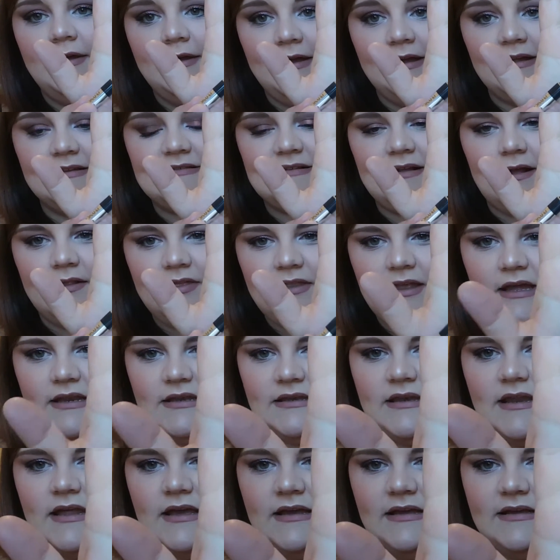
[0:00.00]
It's got
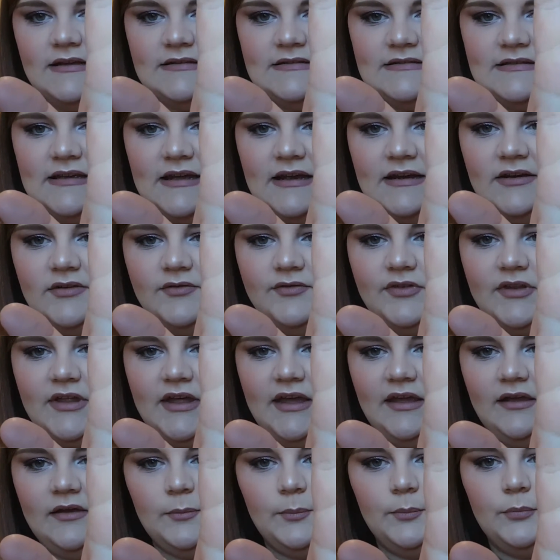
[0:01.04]
that nice kind of
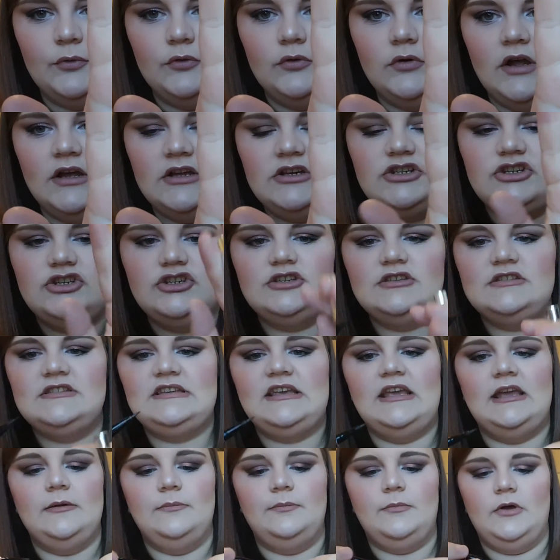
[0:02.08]
like brush
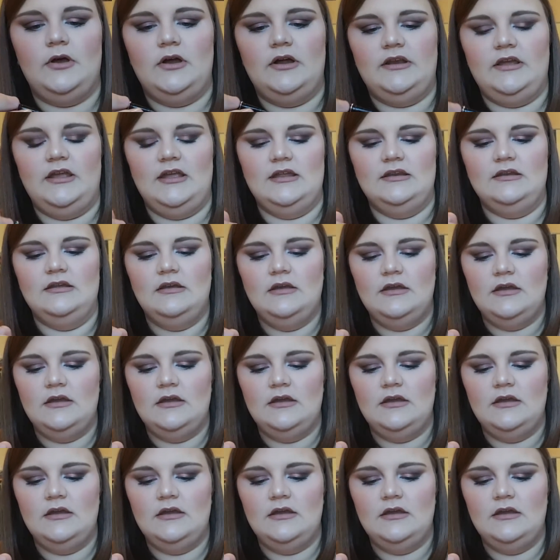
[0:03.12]
tip on it.